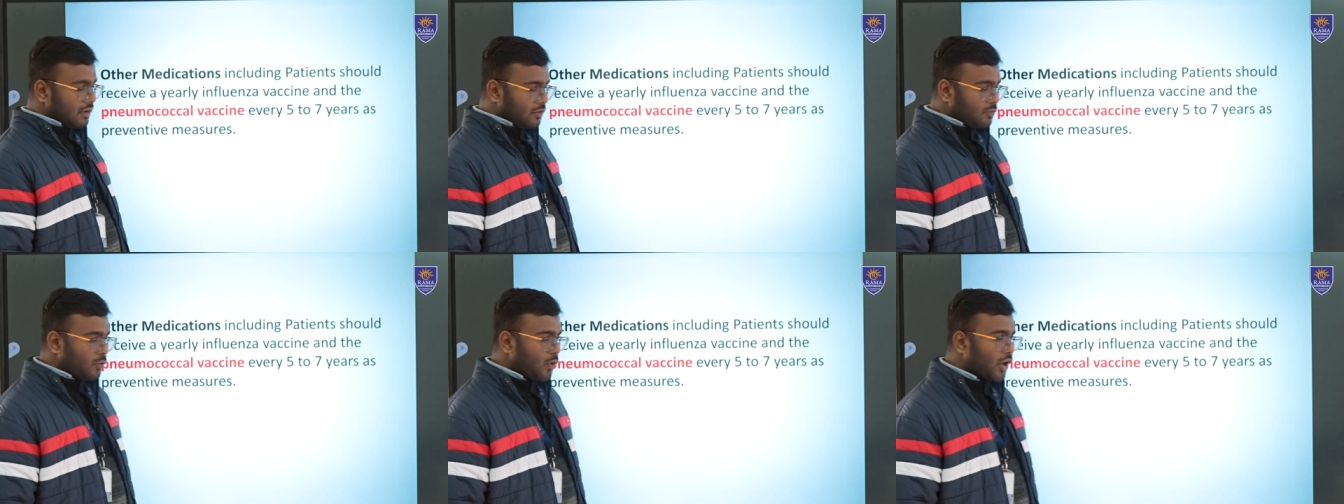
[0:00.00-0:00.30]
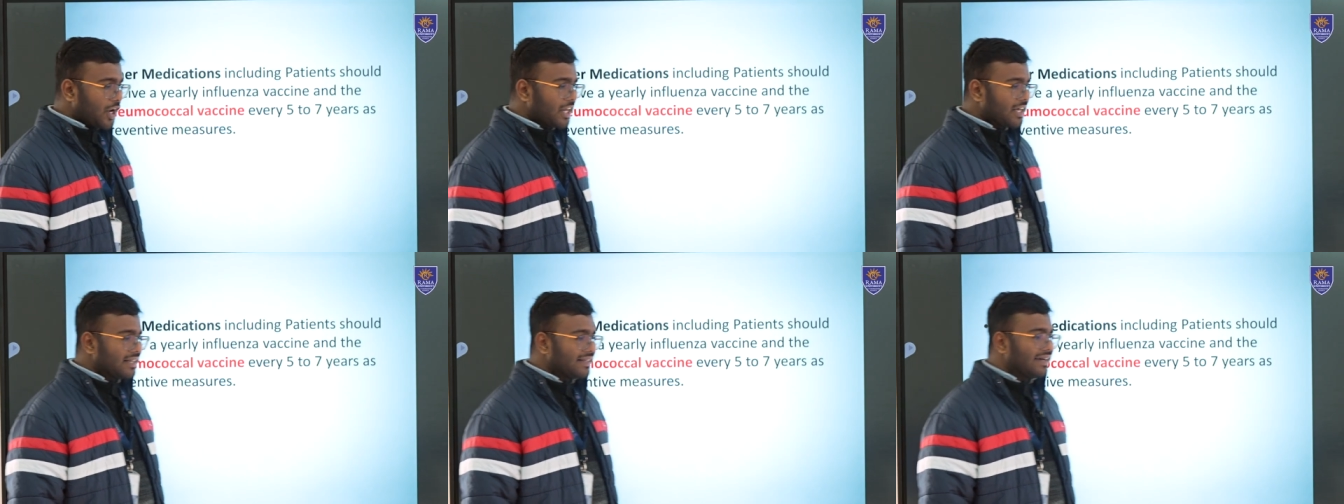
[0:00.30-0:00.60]

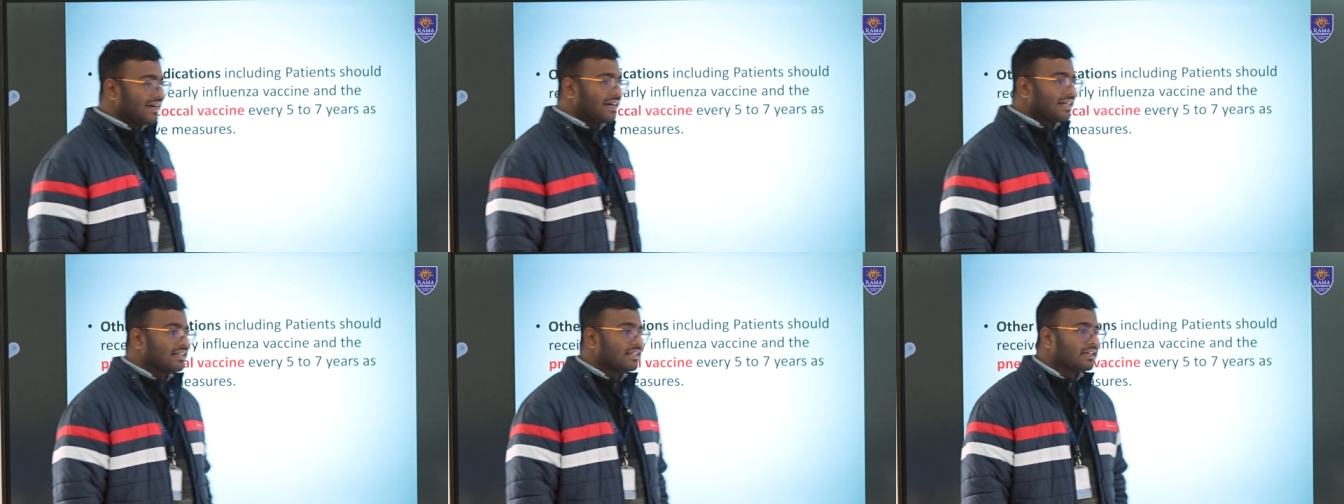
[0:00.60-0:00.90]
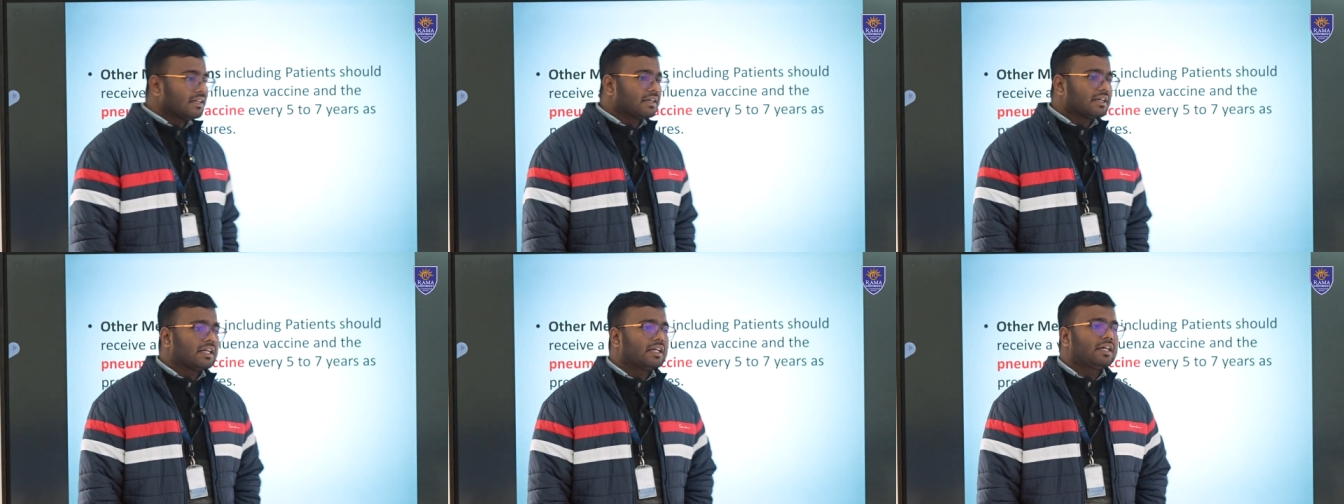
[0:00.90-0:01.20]
What are the
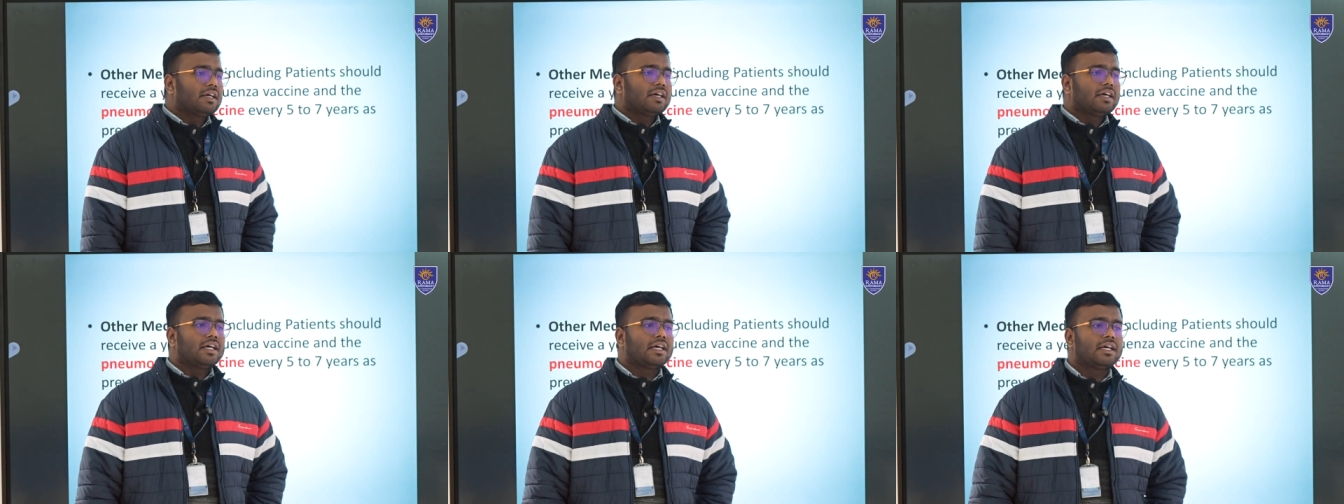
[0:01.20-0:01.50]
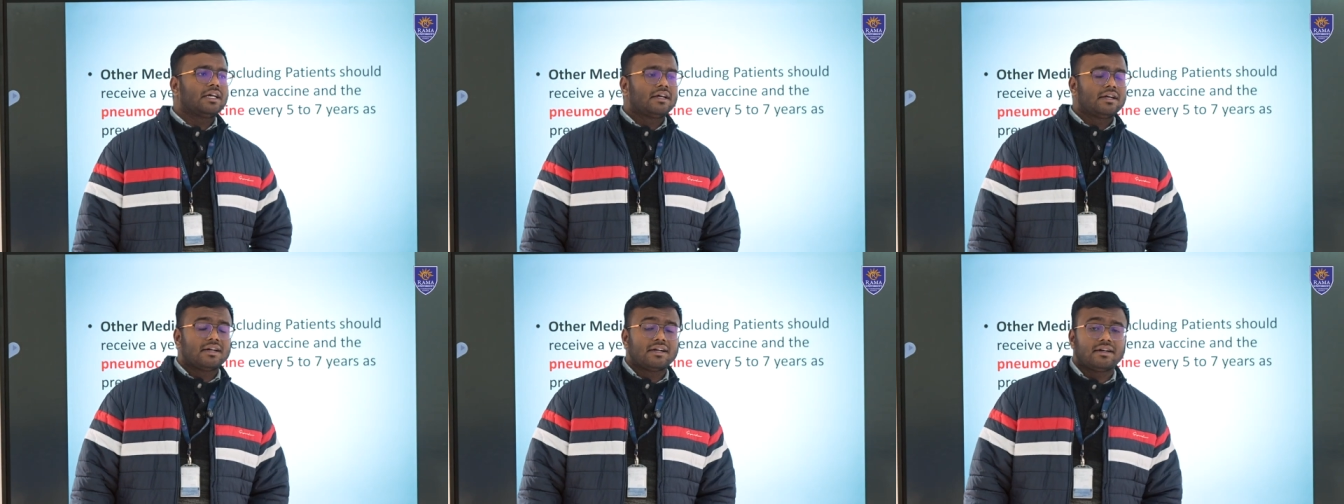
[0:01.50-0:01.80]
other
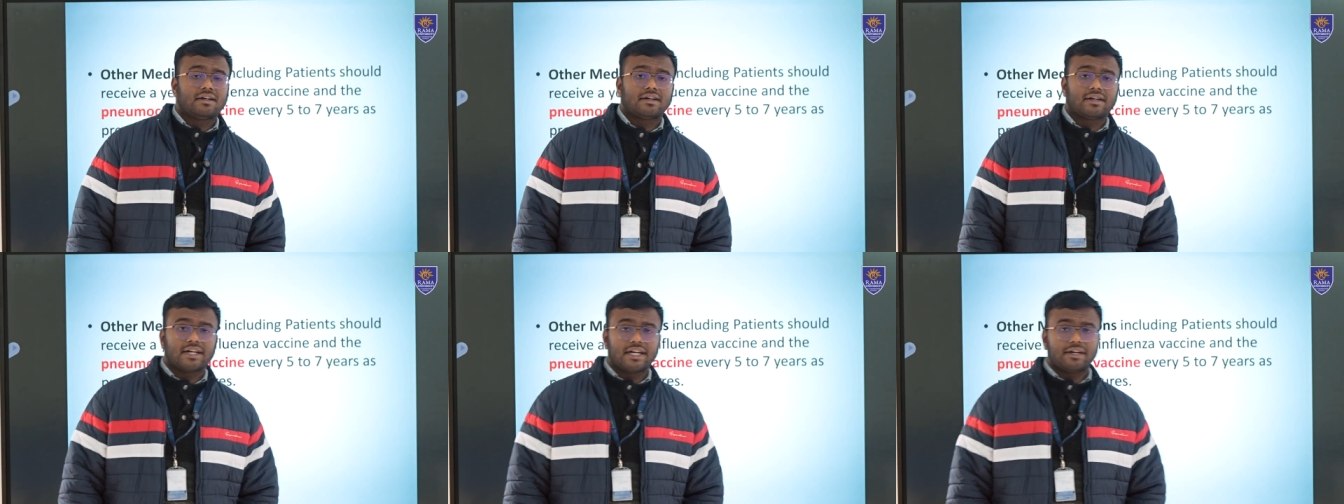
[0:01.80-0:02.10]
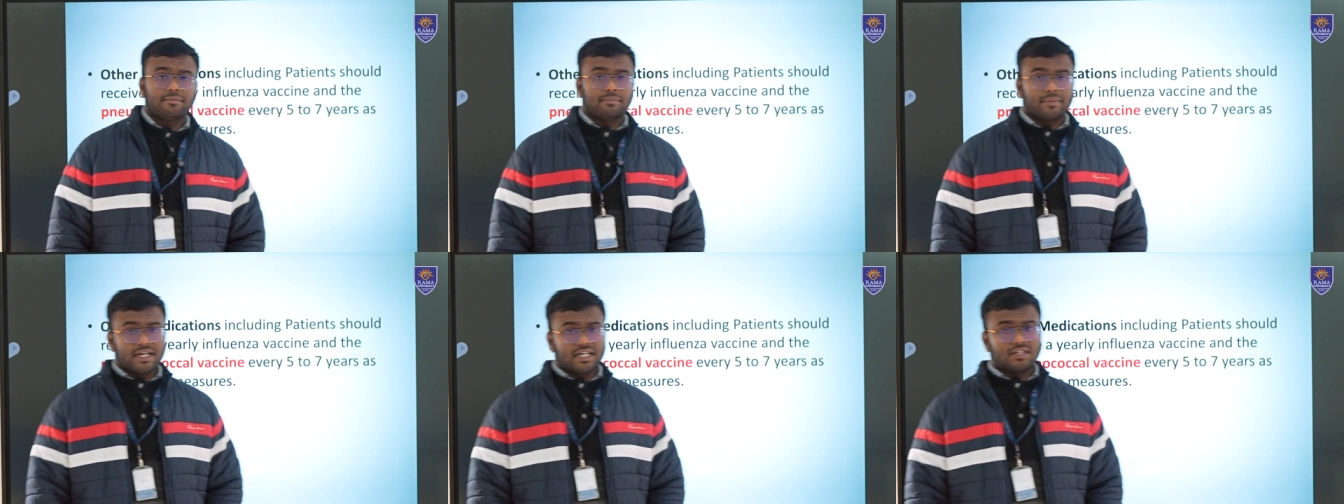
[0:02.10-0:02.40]

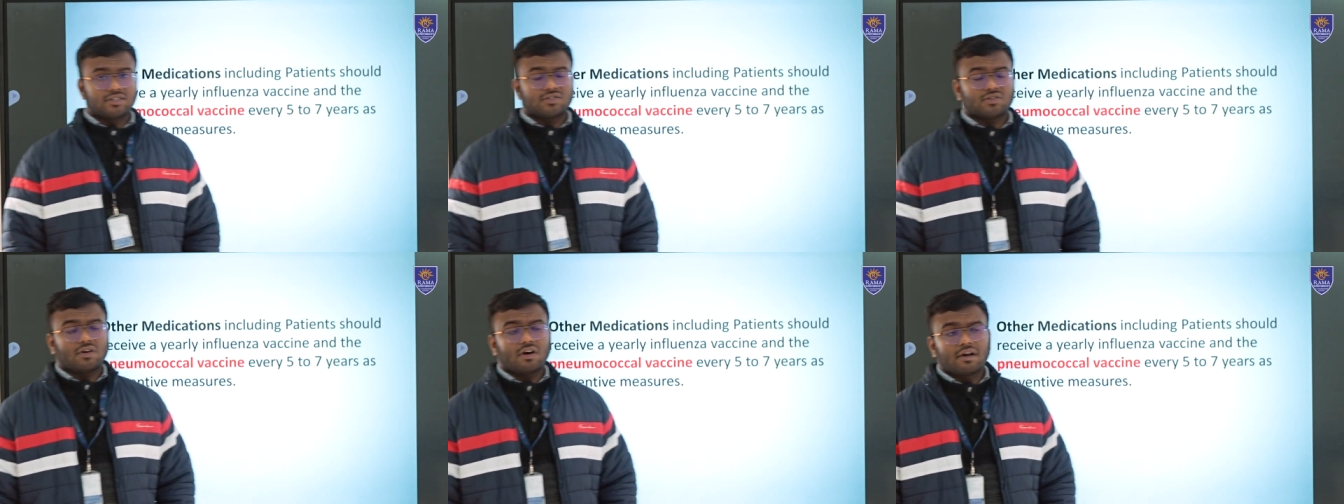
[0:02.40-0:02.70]
treatments